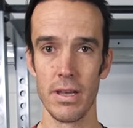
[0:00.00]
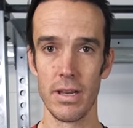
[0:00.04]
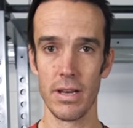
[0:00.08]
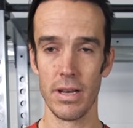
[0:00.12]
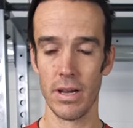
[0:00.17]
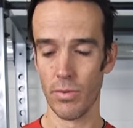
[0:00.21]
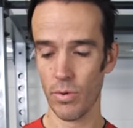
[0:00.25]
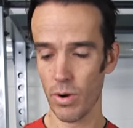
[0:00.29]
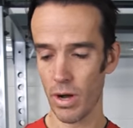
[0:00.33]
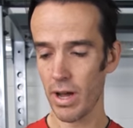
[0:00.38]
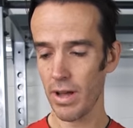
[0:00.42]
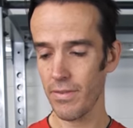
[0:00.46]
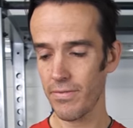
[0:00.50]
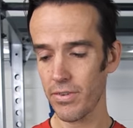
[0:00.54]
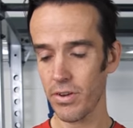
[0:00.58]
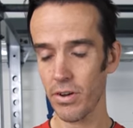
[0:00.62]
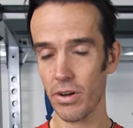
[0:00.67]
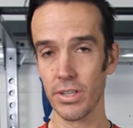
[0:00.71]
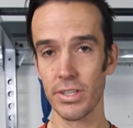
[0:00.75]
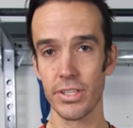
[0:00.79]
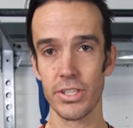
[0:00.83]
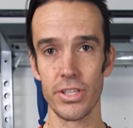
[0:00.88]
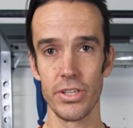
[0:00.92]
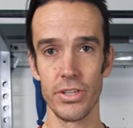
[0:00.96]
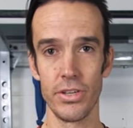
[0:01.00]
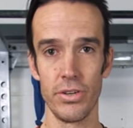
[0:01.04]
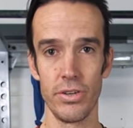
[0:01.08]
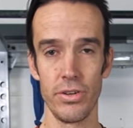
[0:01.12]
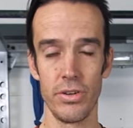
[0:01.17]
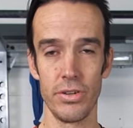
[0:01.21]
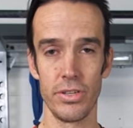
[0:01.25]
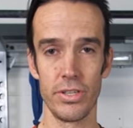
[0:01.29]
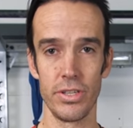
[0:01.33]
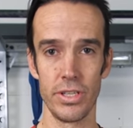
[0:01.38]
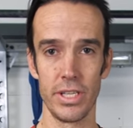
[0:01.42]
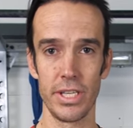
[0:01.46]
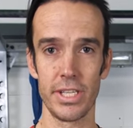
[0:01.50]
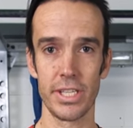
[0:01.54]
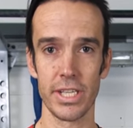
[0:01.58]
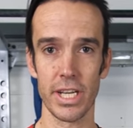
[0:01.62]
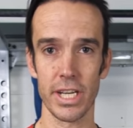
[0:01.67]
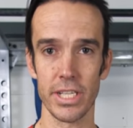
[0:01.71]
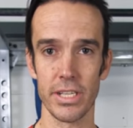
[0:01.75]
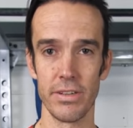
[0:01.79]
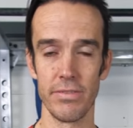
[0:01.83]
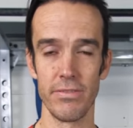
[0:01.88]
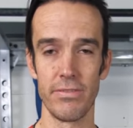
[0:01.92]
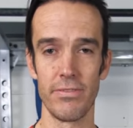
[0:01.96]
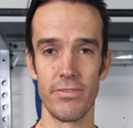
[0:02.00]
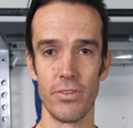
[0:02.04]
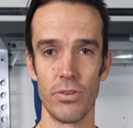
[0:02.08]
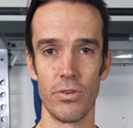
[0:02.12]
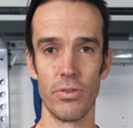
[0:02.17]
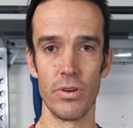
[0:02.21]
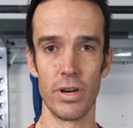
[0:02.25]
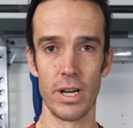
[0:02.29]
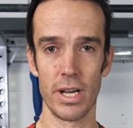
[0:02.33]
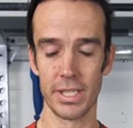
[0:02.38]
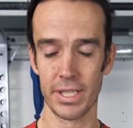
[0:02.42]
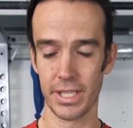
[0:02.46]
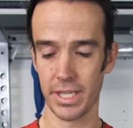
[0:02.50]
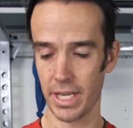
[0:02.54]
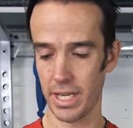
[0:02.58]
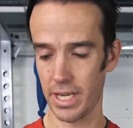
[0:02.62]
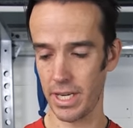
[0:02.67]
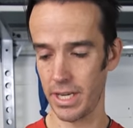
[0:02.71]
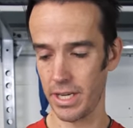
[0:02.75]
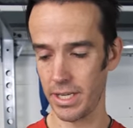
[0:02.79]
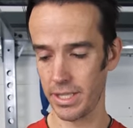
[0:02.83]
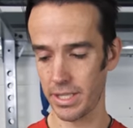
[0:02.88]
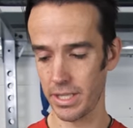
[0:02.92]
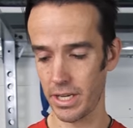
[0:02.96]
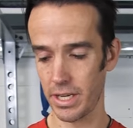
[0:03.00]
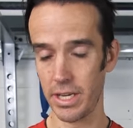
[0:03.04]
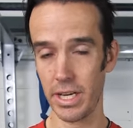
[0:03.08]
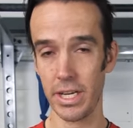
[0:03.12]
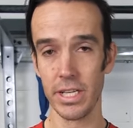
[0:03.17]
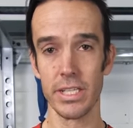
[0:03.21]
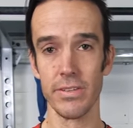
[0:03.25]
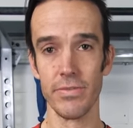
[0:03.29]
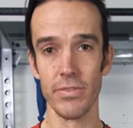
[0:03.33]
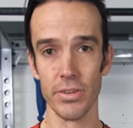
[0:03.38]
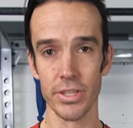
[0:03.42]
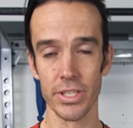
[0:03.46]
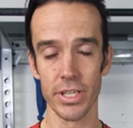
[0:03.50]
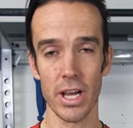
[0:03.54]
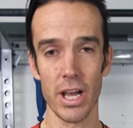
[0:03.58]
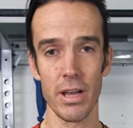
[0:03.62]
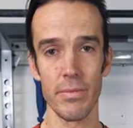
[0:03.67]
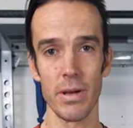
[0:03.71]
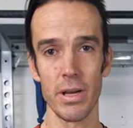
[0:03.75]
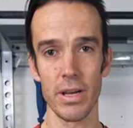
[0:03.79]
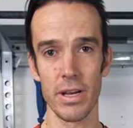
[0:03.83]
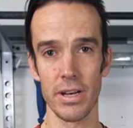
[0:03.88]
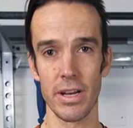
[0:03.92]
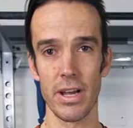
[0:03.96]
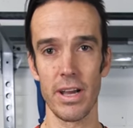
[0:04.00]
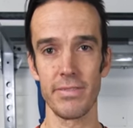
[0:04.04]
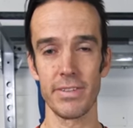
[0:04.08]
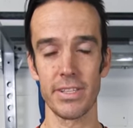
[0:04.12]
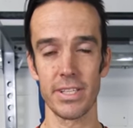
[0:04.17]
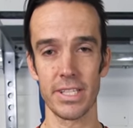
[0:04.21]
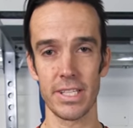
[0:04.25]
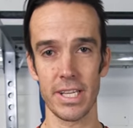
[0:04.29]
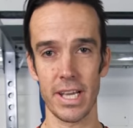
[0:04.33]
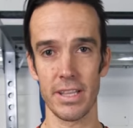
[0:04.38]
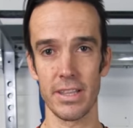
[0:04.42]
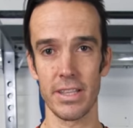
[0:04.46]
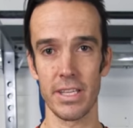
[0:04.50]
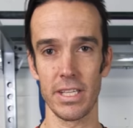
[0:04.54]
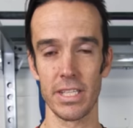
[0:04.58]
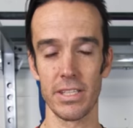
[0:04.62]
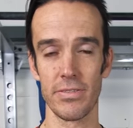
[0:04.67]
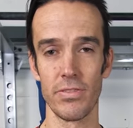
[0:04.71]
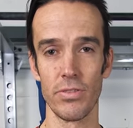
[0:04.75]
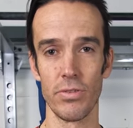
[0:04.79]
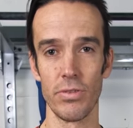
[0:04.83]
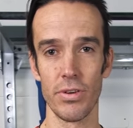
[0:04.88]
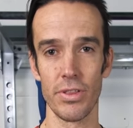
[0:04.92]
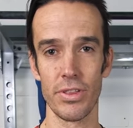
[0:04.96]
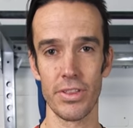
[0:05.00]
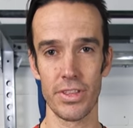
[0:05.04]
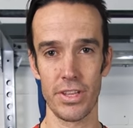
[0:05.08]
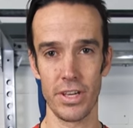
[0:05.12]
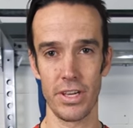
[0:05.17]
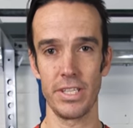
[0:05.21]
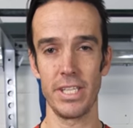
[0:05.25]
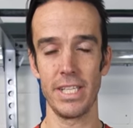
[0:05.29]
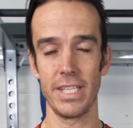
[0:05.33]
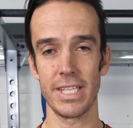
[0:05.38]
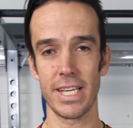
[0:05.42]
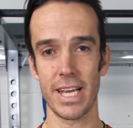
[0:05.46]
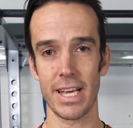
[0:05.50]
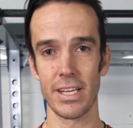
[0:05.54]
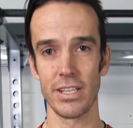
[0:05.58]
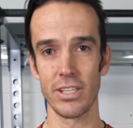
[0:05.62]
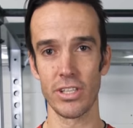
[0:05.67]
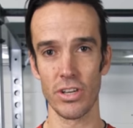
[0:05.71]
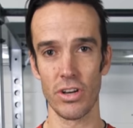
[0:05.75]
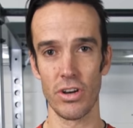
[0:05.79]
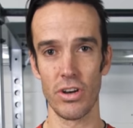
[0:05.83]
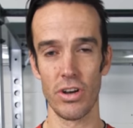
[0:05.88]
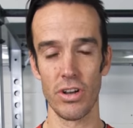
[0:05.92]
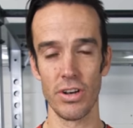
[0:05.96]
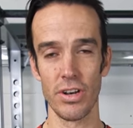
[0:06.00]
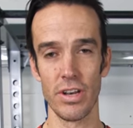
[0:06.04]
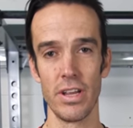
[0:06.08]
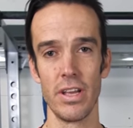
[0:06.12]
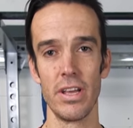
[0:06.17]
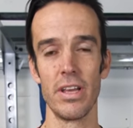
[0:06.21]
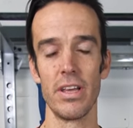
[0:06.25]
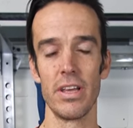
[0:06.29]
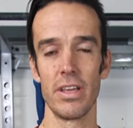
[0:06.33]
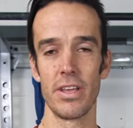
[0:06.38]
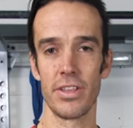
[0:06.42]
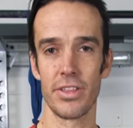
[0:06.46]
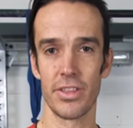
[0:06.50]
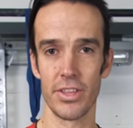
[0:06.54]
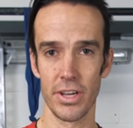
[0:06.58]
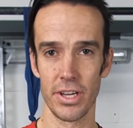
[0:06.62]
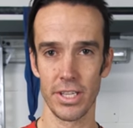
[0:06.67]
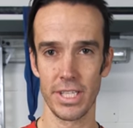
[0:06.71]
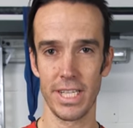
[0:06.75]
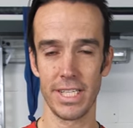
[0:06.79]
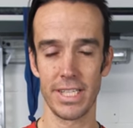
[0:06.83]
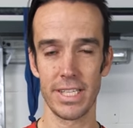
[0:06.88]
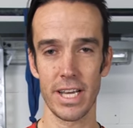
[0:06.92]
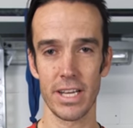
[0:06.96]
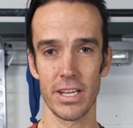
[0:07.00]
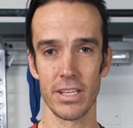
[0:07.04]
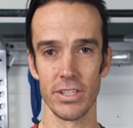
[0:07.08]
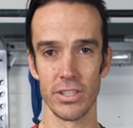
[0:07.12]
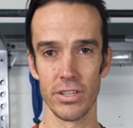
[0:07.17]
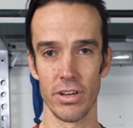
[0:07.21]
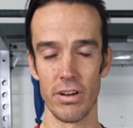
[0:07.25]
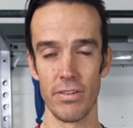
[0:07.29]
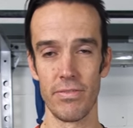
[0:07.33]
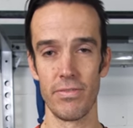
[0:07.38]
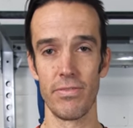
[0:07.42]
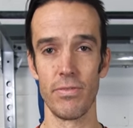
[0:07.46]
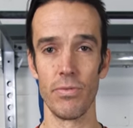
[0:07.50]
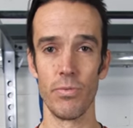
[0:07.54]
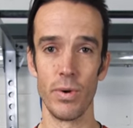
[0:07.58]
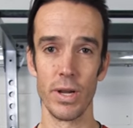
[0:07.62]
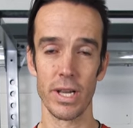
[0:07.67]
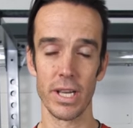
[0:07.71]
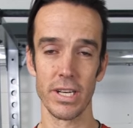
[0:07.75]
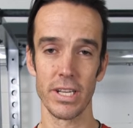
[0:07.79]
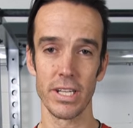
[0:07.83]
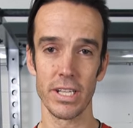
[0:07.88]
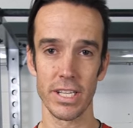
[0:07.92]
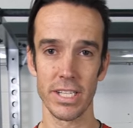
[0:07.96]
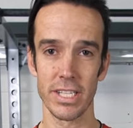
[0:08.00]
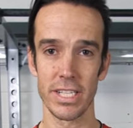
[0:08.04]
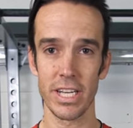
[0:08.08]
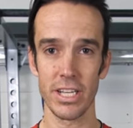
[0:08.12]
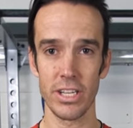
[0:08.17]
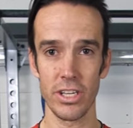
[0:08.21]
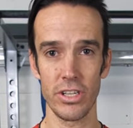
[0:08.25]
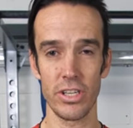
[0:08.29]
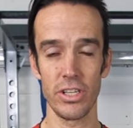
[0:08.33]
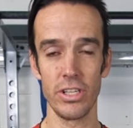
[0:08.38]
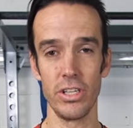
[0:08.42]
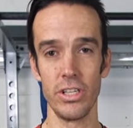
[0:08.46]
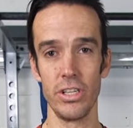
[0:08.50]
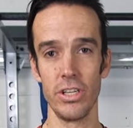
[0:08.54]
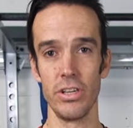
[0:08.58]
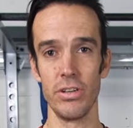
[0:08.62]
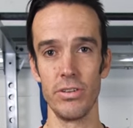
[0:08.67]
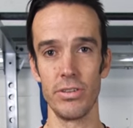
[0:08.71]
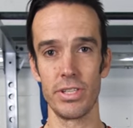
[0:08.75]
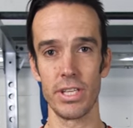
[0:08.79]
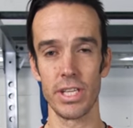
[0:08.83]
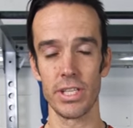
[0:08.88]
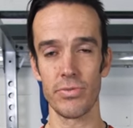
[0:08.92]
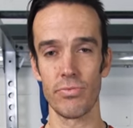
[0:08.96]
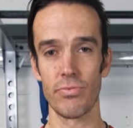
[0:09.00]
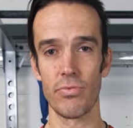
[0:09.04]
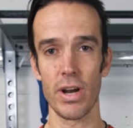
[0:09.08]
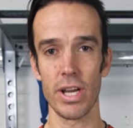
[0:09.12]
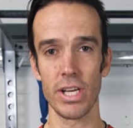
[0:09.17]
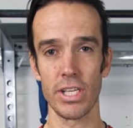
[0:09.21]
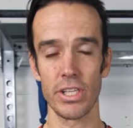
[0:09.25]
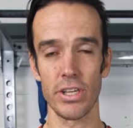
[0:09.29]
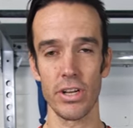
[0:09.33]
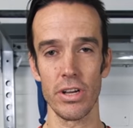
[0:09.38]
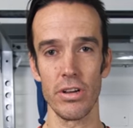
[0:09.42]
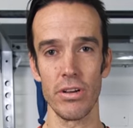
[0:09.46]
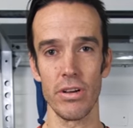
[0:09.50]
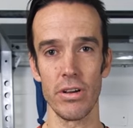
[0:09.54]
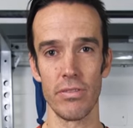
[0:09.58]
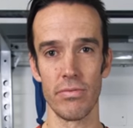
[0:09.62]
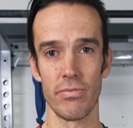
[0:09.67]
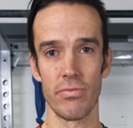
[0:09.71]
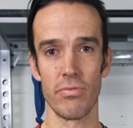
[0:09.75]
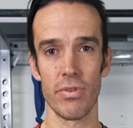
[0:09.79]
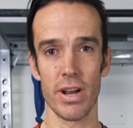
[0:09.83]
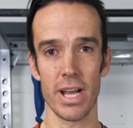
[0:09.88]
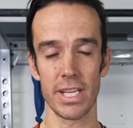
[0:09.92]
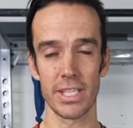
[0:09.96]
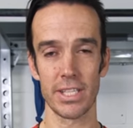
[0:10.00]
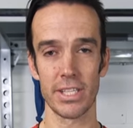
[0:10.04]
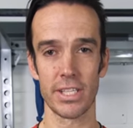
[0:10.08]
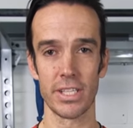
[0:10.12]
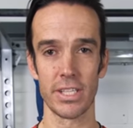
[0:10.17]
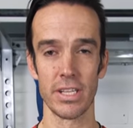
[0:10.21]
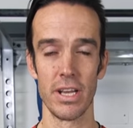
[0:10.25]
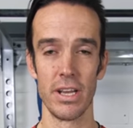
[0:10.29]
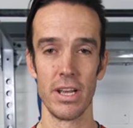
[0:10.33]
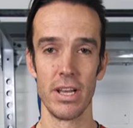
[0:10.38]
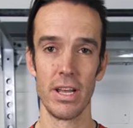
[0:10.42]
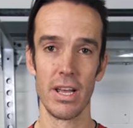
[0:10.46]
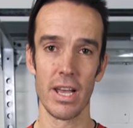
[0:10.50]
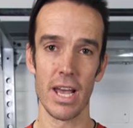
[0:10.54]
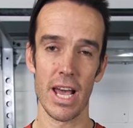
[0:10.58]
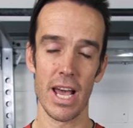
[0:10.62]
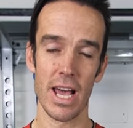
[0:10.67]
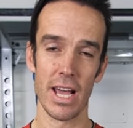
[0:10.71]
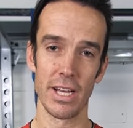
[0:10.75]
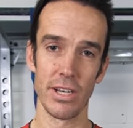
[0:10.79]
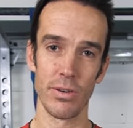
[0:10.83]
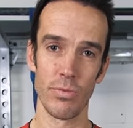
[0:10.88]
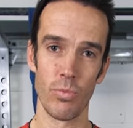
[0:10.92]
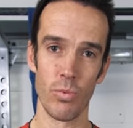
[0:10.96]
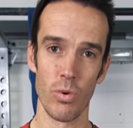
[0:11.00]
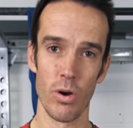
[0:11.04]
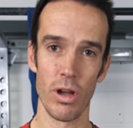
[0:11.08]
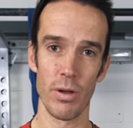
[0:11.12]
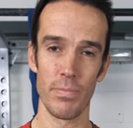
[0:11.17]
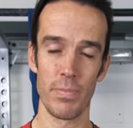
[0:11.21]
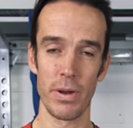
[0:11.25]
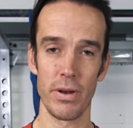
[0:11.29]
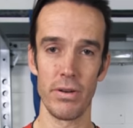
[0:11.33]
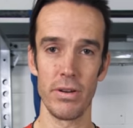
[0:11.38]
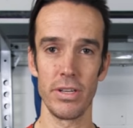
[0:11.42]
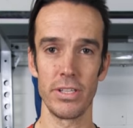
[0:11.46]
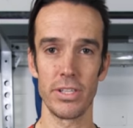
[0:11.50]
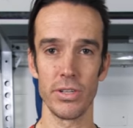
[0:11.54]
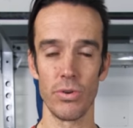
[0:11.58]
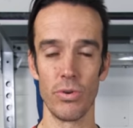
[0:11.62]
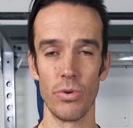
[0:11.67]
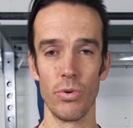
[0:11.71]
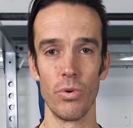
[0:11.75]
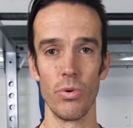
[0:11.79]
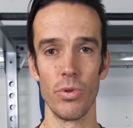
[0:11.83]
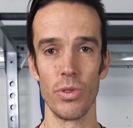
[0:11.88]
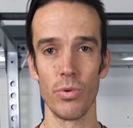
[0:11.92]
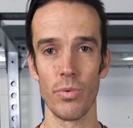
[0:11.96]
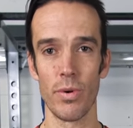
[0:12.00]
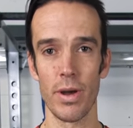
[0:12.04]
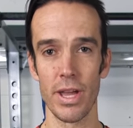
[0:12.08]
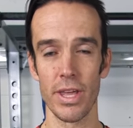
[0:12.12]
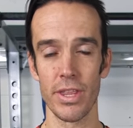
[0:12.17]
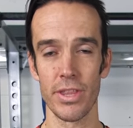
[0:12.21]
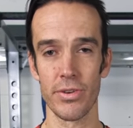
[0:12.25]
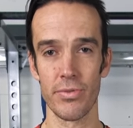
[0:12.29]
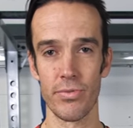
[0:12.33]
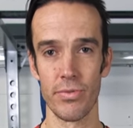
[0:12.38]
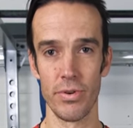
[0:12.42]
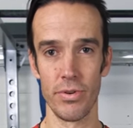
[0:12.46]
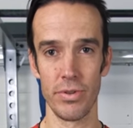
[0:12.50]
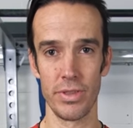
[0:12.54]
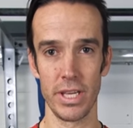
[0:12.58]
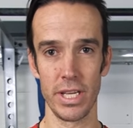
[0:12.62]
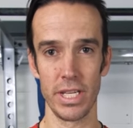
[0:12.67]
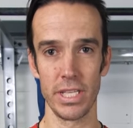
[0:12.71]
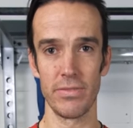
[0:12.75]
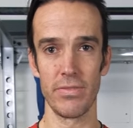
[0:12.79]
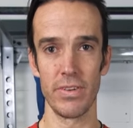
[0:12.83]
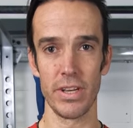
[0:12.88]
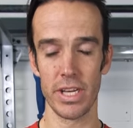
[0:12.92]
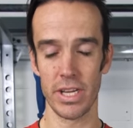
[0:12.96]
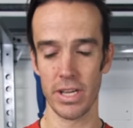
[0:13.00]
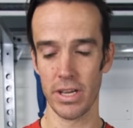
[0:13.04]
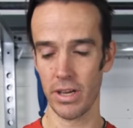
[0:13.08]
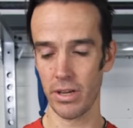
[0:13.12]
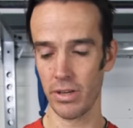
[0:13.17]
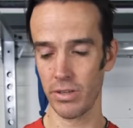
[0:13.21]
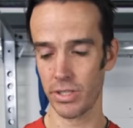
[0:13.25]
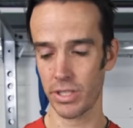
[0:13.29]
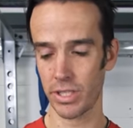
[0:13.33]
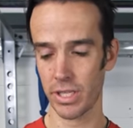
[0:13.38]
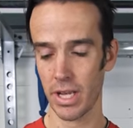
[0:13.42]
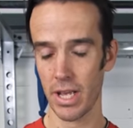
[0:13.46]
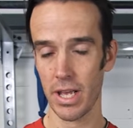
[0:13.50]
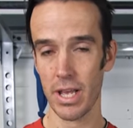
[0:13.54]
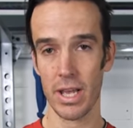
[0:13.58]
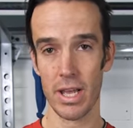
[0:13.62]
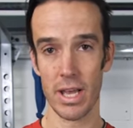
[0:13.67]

Now what I've got to do this session for us is an interval timer and I've set this for 30 seconds on, 30 seconds off. We're gonna continue to use this ratio of rests and work periods all the way through these videos.